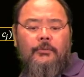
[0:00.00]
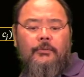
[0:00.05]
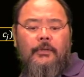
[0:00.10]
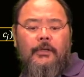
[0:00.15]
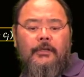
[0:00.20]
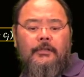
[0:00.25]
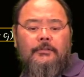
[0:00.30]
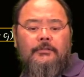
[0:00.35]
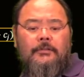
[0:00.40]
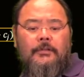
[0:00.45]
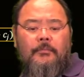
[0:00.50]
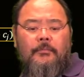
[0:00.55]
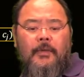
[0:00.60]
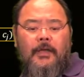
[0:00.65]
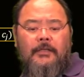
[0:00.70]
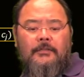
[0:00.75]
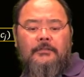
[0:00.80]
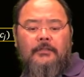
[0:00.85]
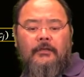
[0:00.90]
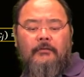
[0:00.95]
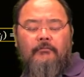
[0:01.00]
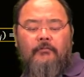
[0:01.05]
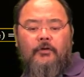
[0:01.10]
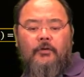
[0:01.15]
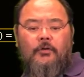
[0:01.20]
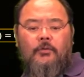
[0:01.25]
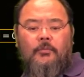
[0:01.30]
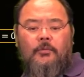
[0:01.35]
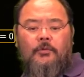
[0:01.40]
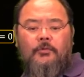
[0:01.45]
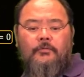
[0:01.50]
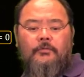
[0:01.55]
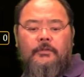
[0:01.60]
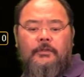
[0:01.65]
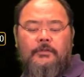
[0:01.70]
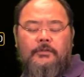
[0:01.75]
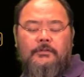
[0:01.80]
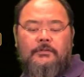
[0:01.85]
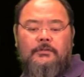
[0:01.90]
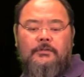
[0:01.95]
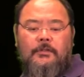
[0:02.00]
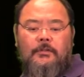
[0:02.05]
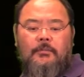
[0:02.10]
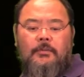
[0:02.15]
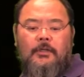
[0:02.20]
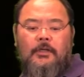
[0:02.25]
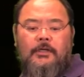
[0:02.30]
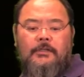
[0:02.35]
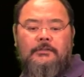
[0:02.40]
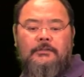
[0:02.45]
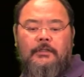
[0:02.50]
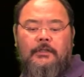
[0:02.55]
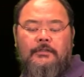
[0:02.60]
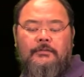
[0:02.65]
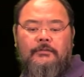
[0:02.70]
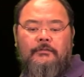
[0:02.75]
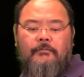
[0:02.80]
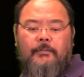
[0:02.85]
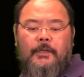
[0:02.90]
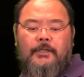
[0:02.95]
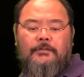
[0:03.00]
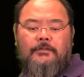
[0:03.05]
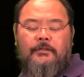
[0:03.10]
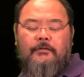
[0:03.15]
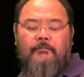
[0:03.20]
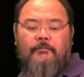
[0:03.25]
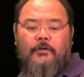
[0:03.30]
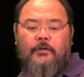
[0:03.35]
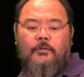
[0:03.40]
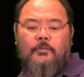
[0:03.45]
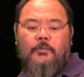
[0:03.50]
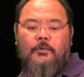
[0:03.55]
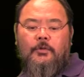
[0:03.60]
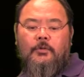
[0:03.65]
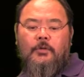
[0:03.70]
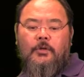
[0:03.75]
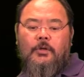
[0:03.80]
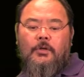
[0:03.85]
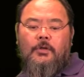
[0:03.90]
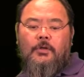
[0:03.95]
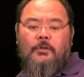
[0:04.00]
is a basic variable, the surplus is a basic variable,